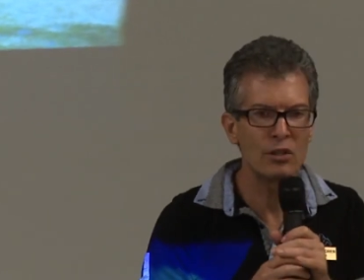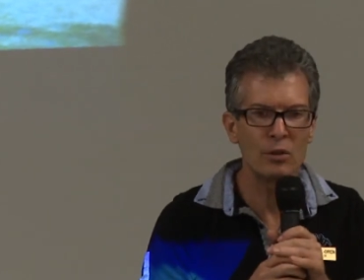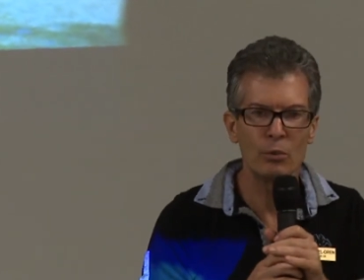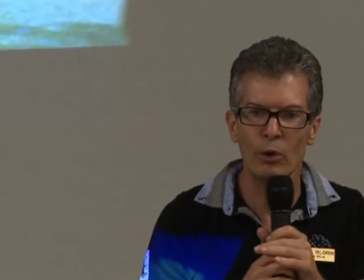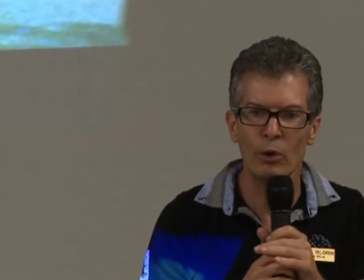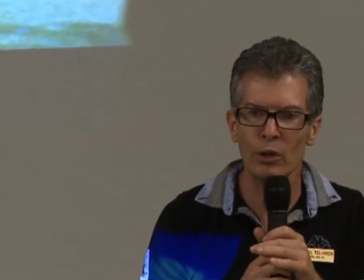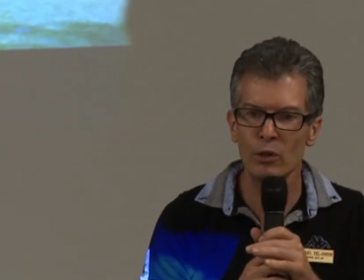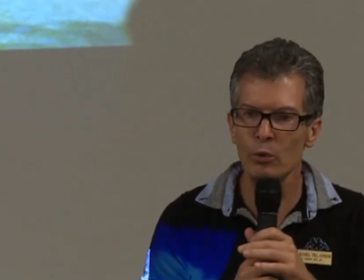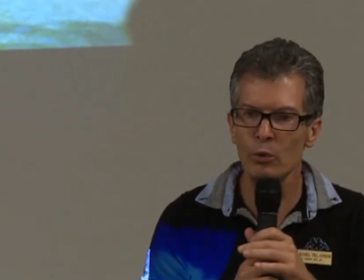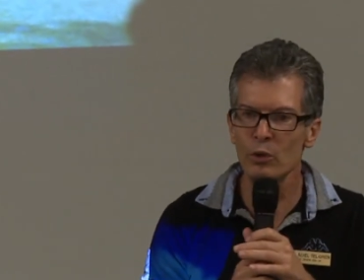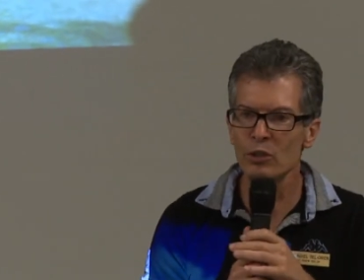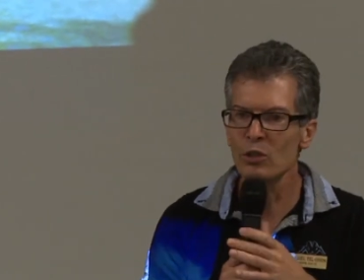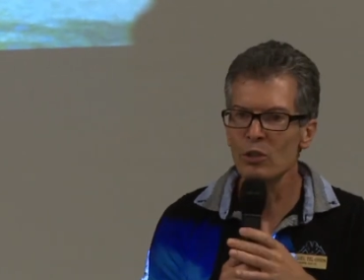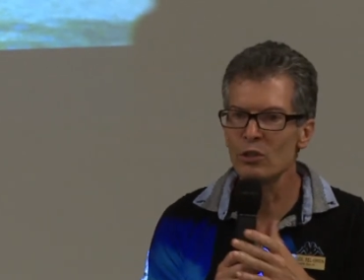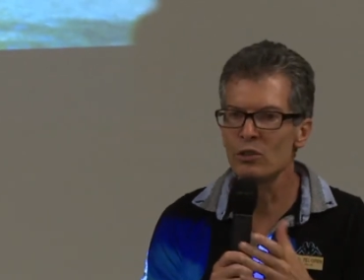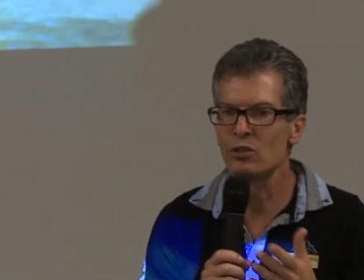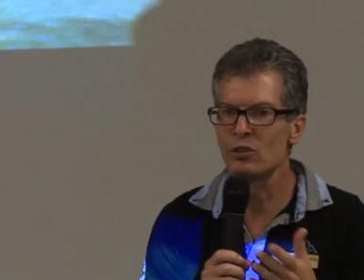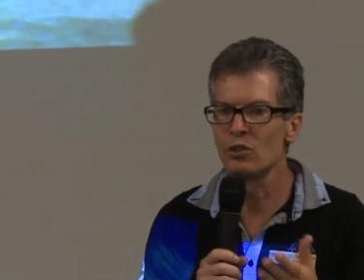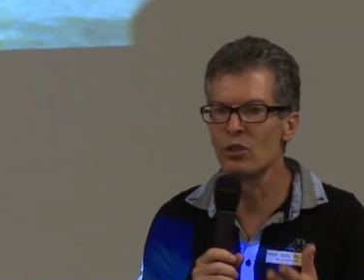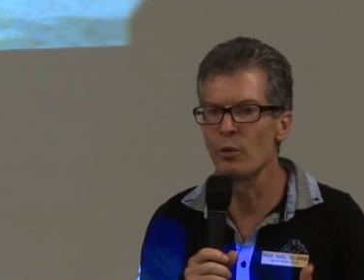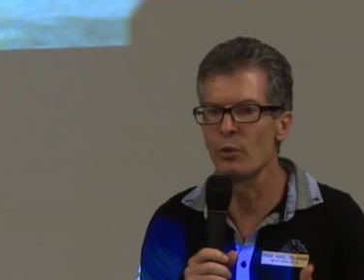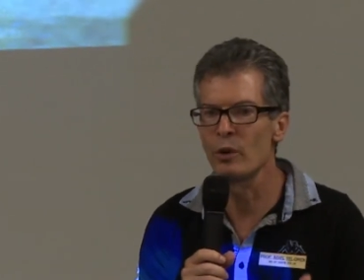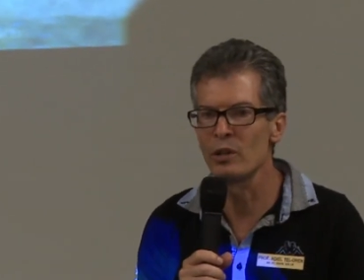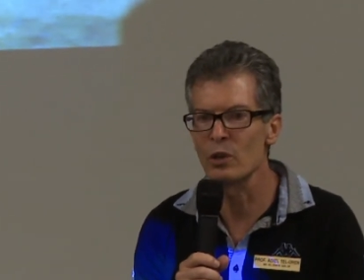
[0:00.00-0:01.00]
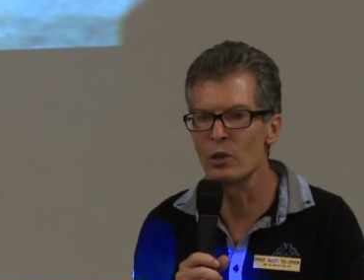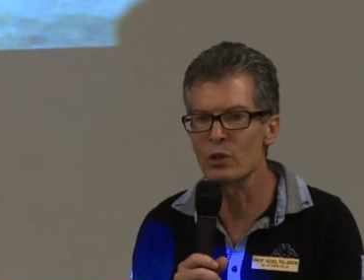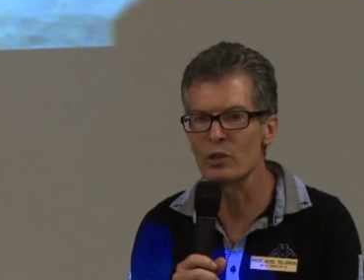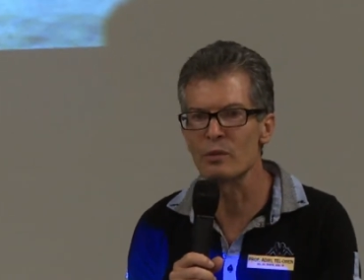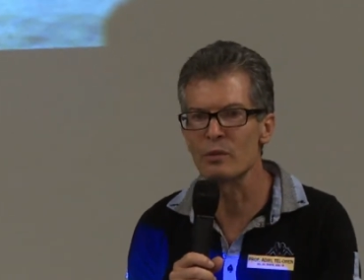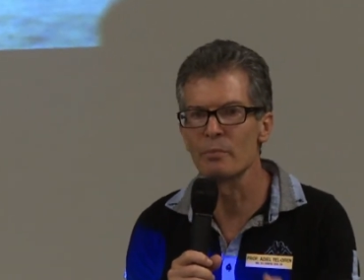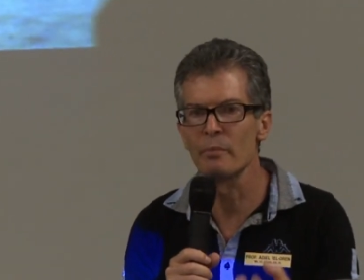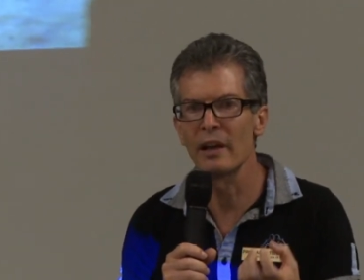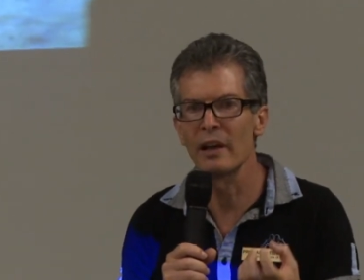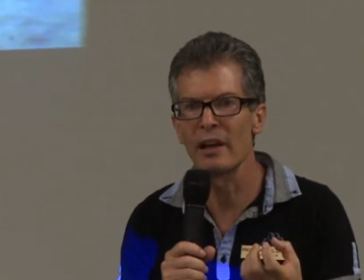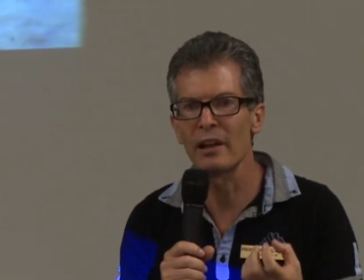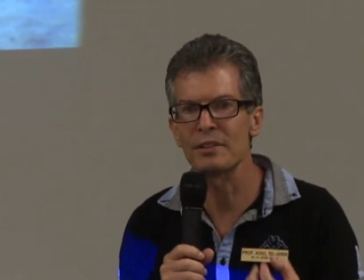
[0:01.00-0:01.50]
what would you do when you
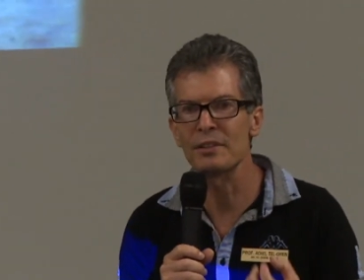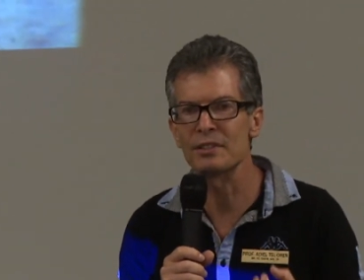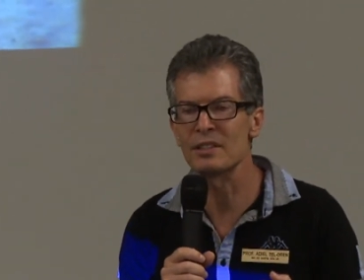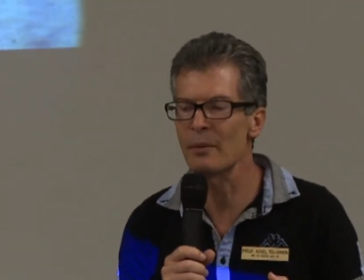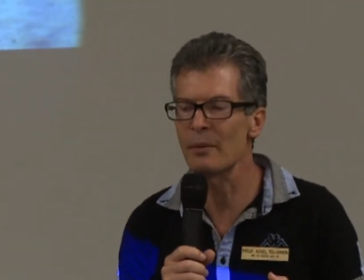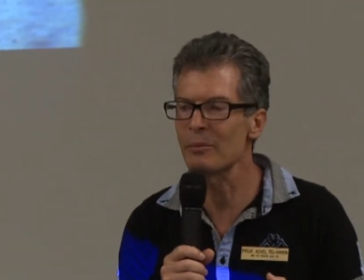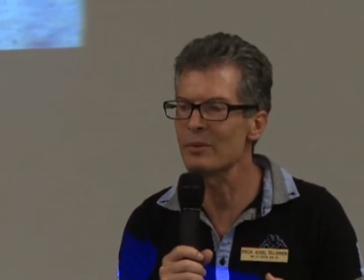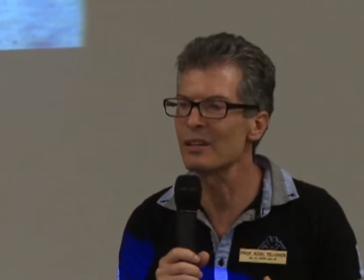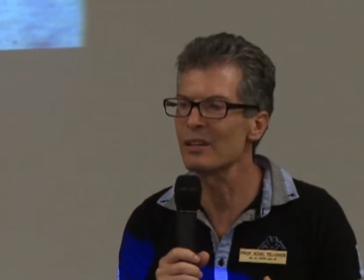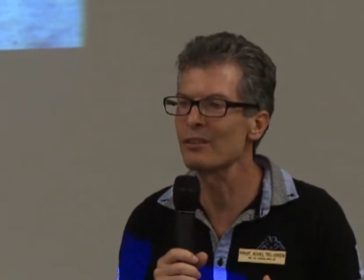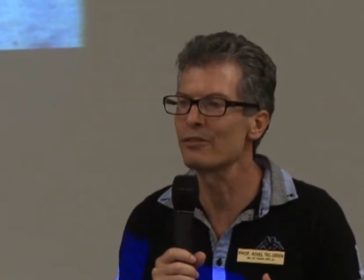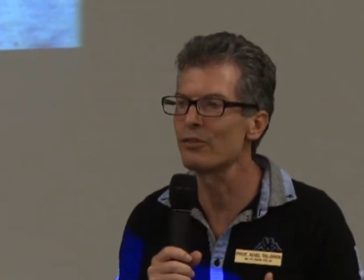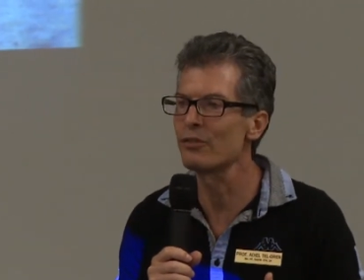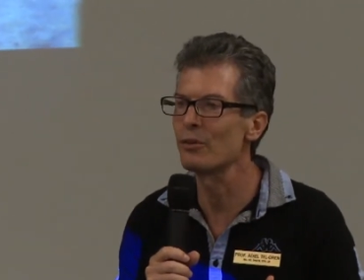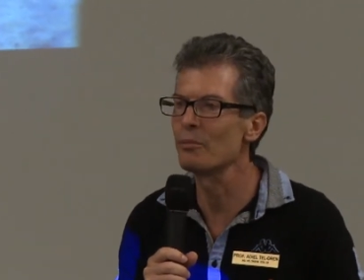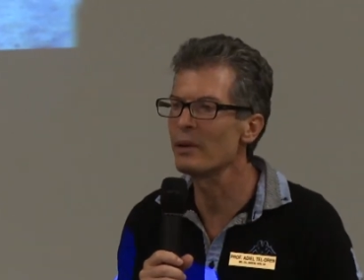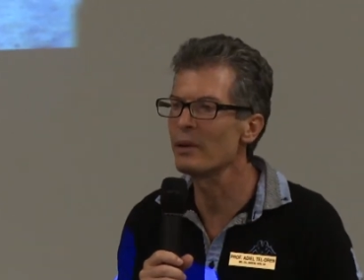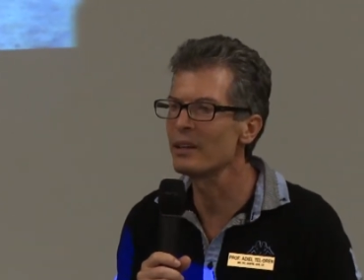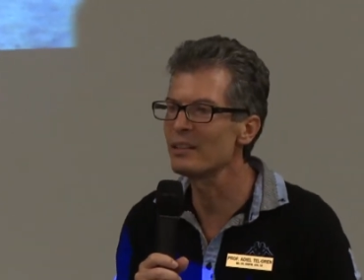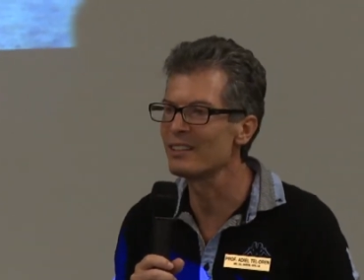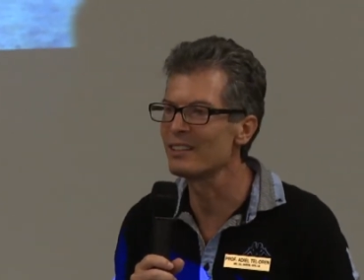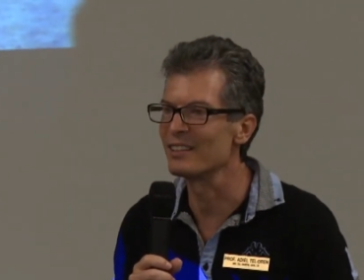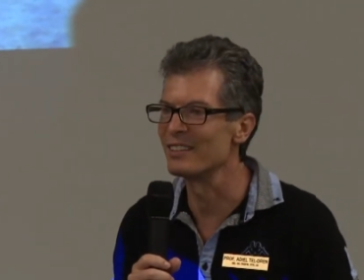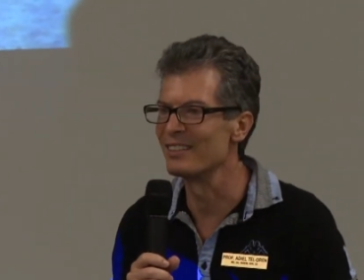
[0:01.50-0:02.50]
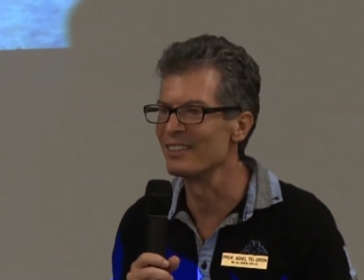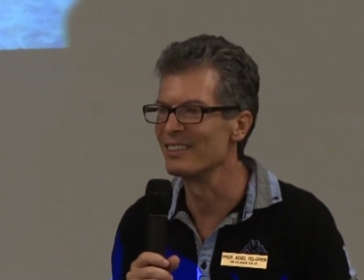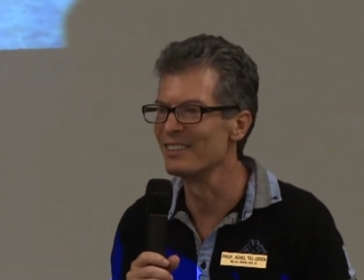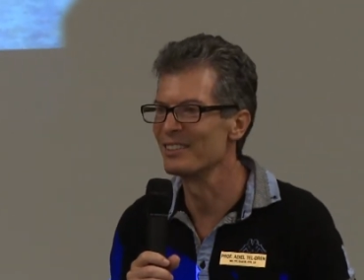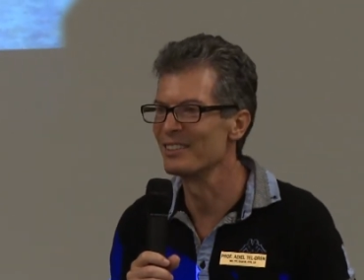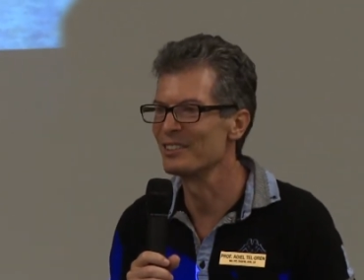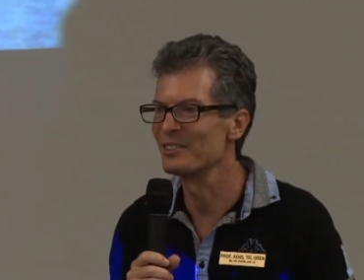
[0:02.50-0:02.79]
smell something fermented?